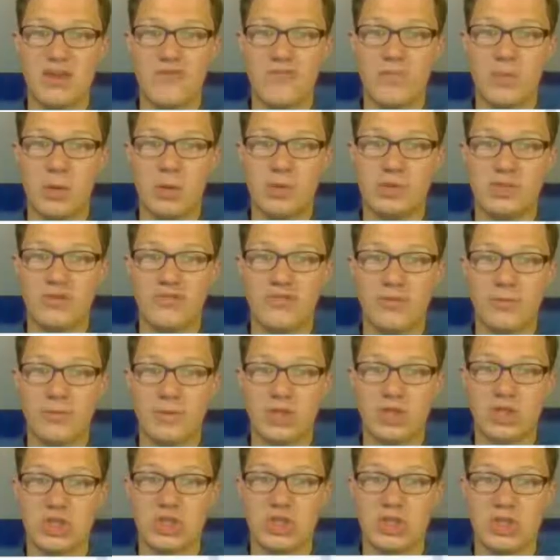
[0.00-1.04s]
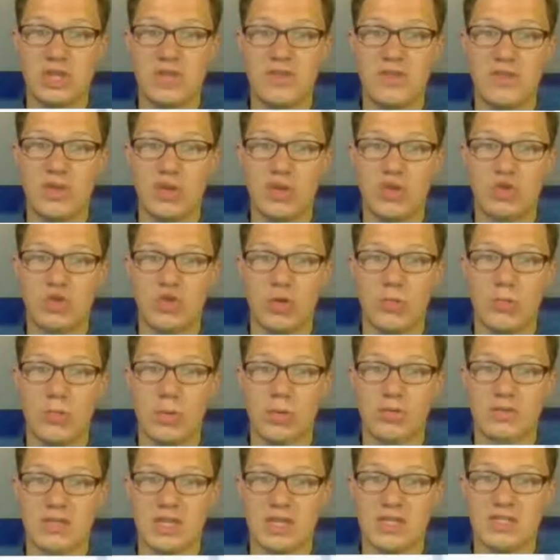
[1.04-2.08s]
pose information in the control
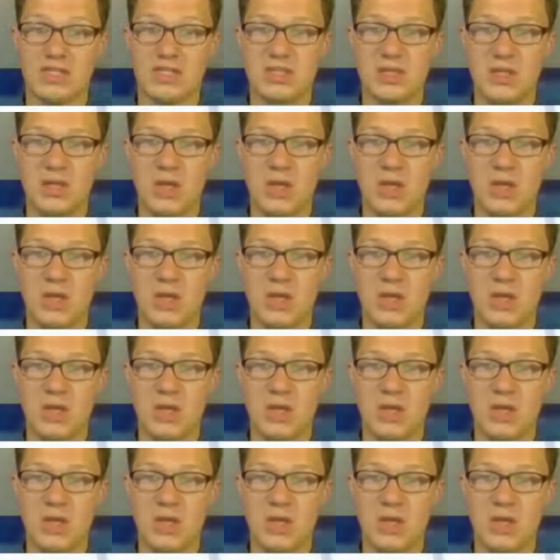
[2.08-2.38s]
process,